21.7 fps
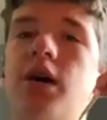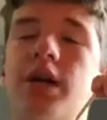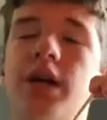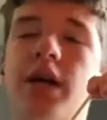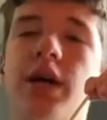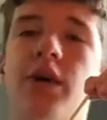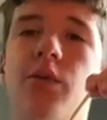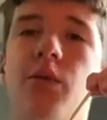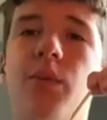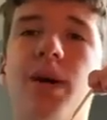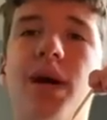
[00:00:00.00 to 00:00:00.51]

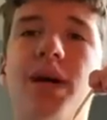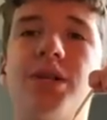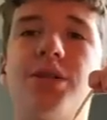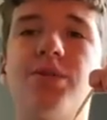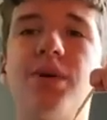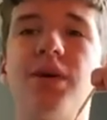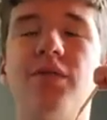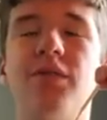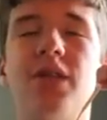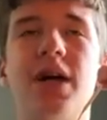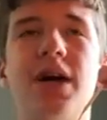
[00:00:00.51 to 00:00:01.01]
Kind of reminds
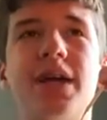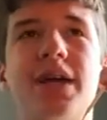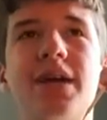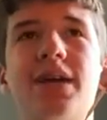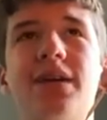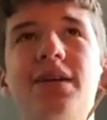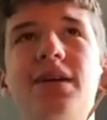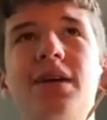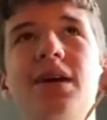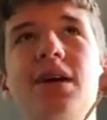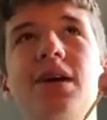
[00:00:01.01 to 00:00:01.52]
me of
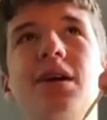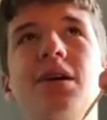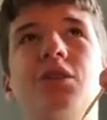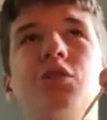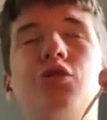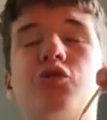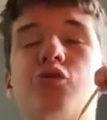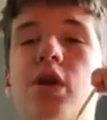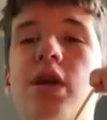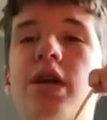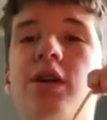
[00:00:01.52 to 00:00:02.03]

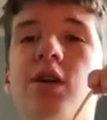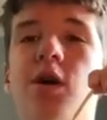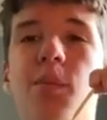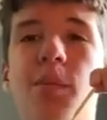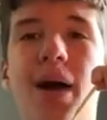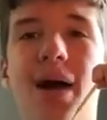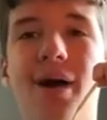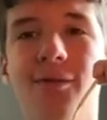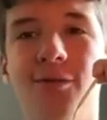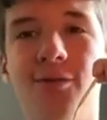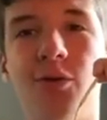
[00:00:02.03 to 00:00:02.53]
Draco
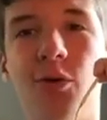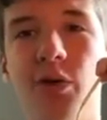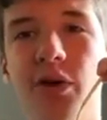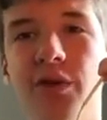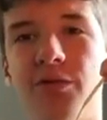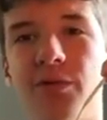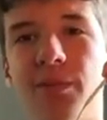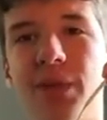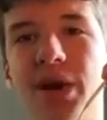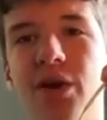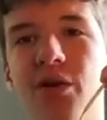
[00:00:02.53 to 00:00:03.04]
Malfoy
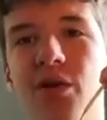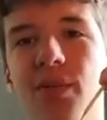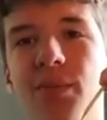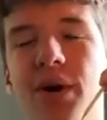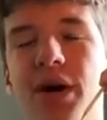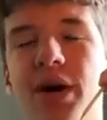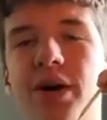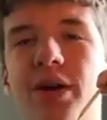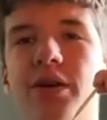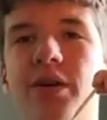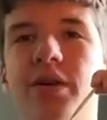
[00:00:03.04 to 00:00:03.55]
from Harry
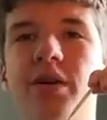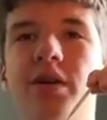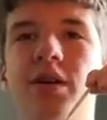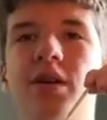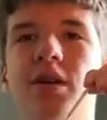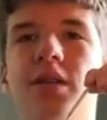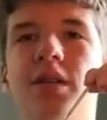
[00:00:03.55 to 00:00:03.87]
Potter,